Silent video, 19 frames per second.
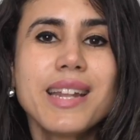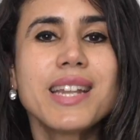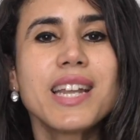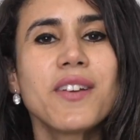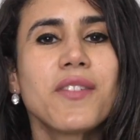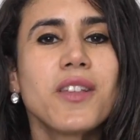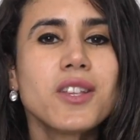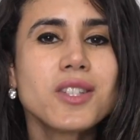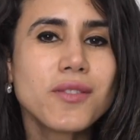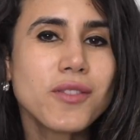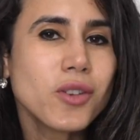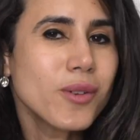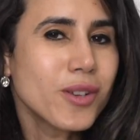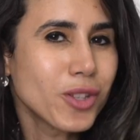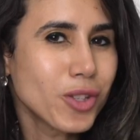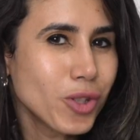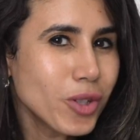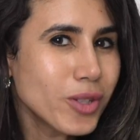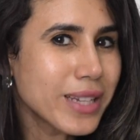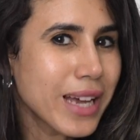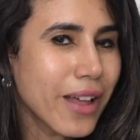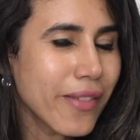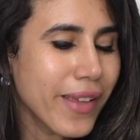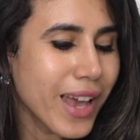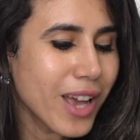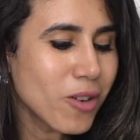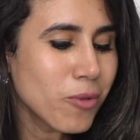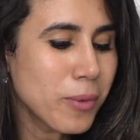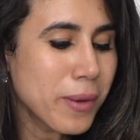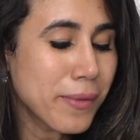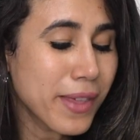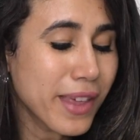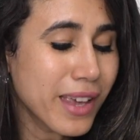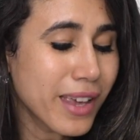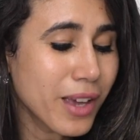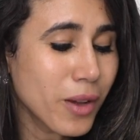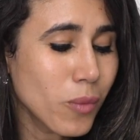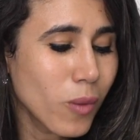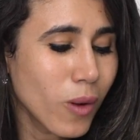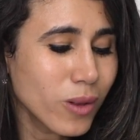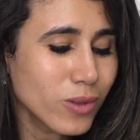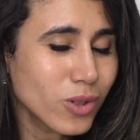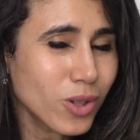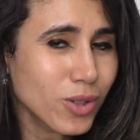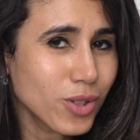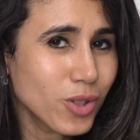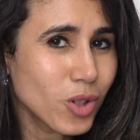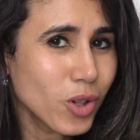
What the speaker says: Now, for those of you astute out there, we're thinking, well, Dr.